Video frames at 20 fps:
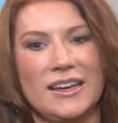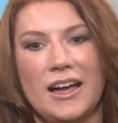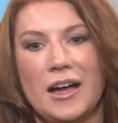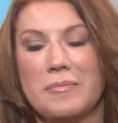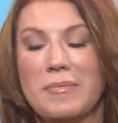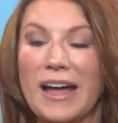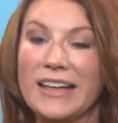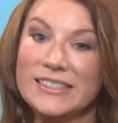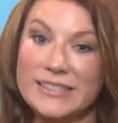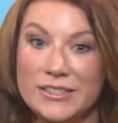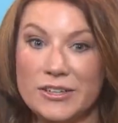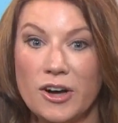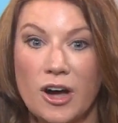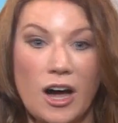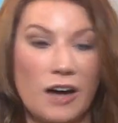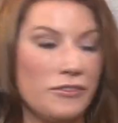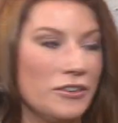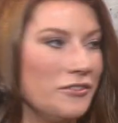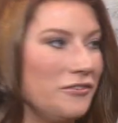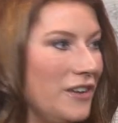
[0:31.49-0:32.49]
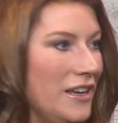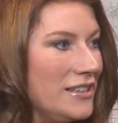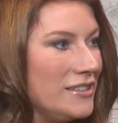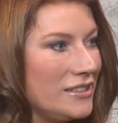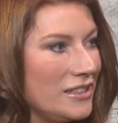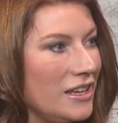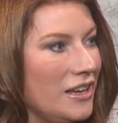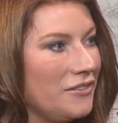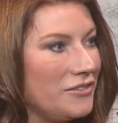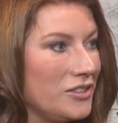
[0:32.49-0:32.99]
I still offer
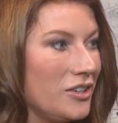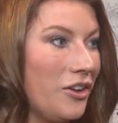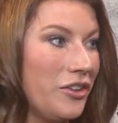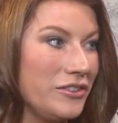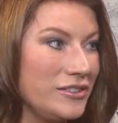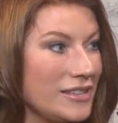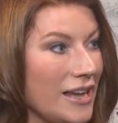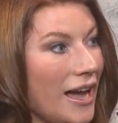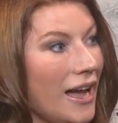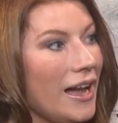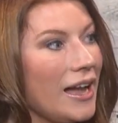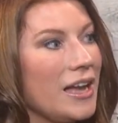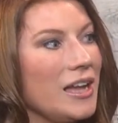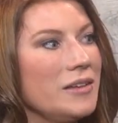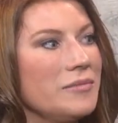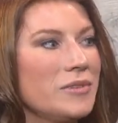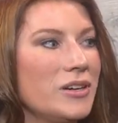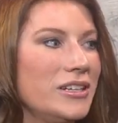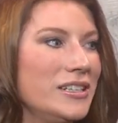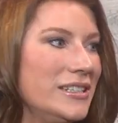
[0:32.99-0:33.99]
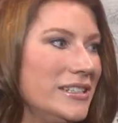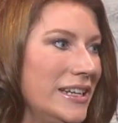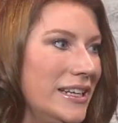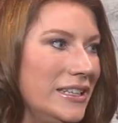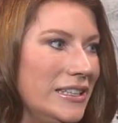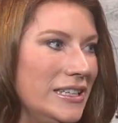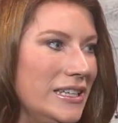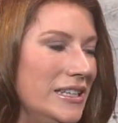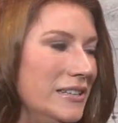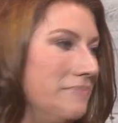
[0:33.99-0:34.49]
facelifts all the time on a
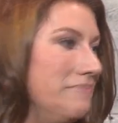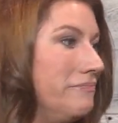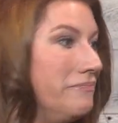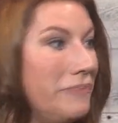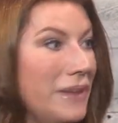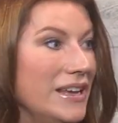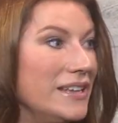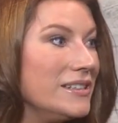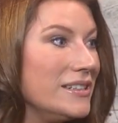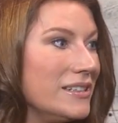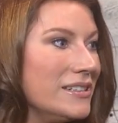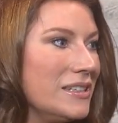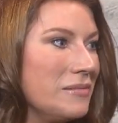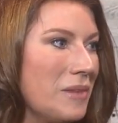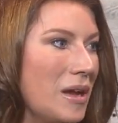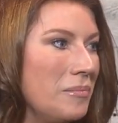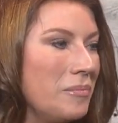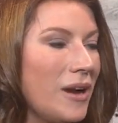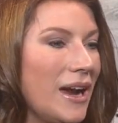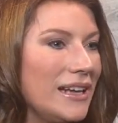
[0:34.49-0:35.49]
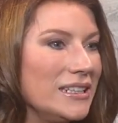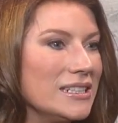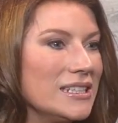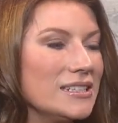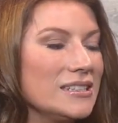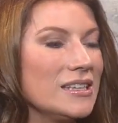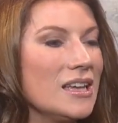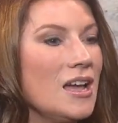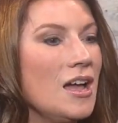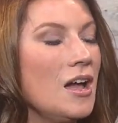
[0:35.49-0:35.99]
daily basis in my
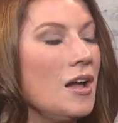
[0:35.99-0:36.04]
practice.